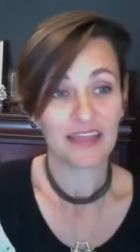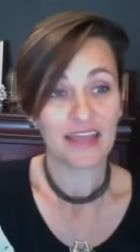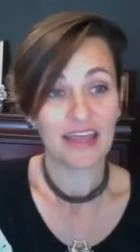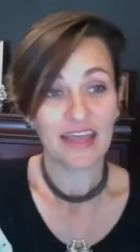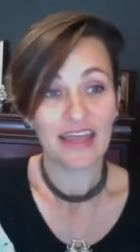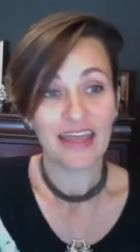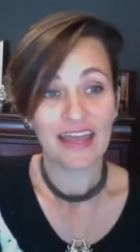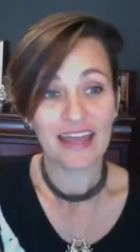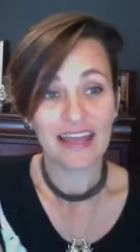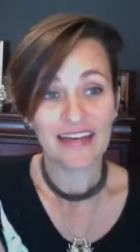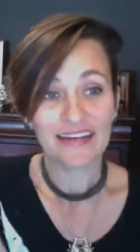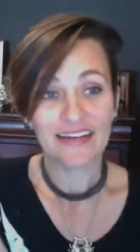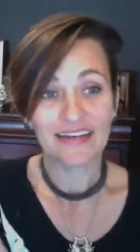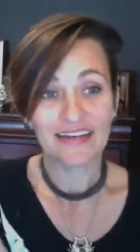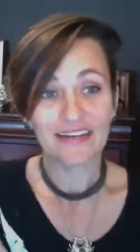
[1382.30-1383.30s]
and
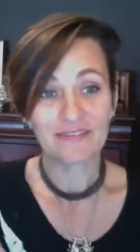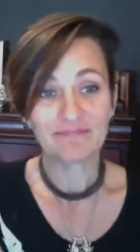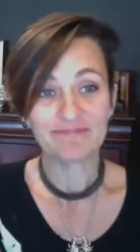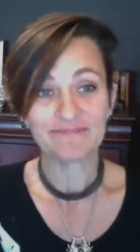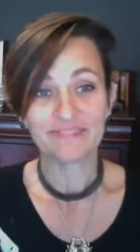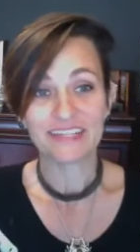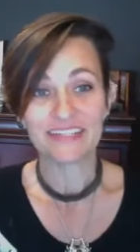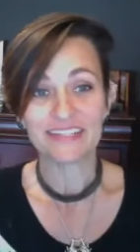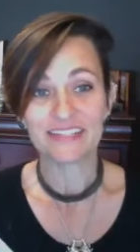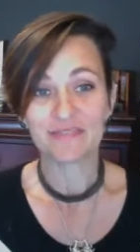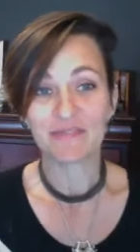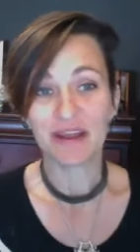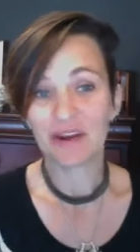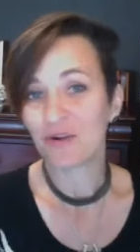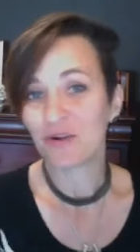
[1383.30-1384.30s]
it doesn't
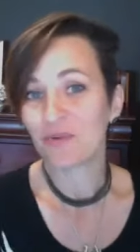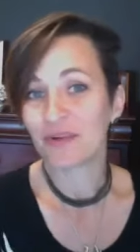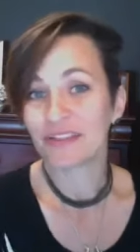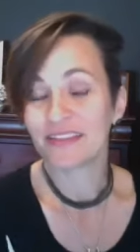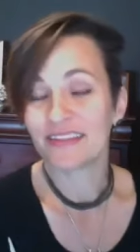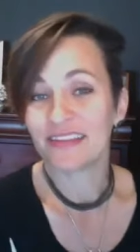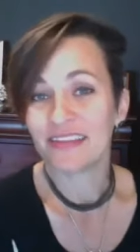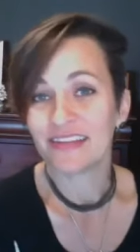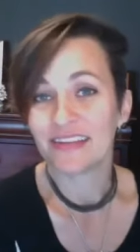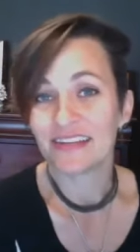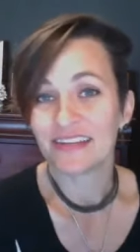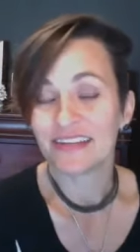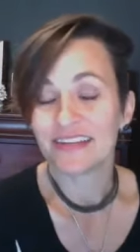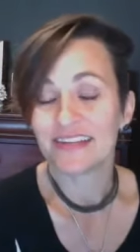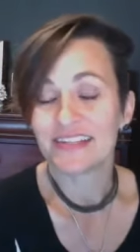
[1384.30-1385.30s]
matter what the
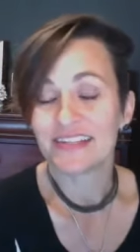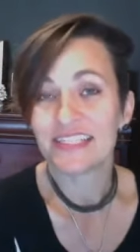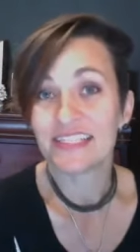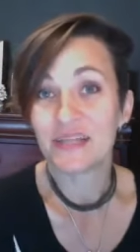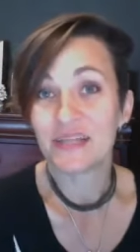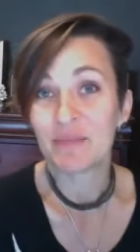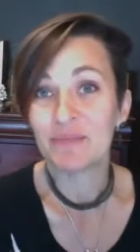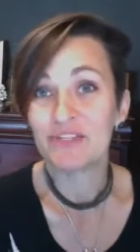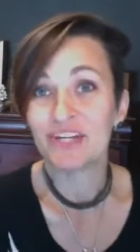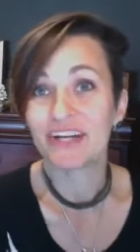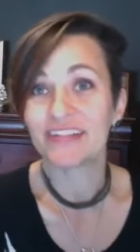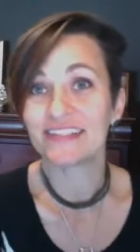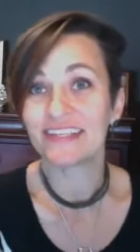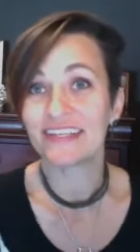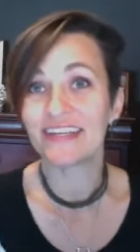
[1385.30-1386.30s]
subject
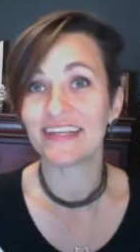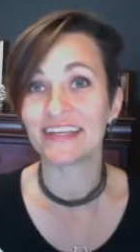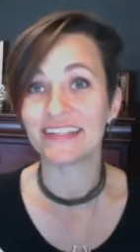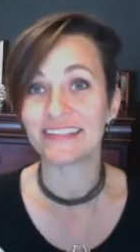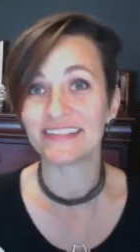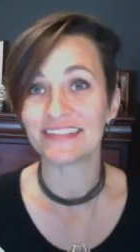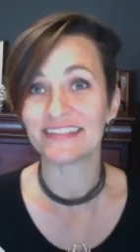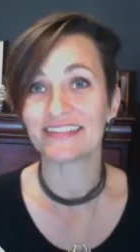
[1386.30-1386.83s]
is.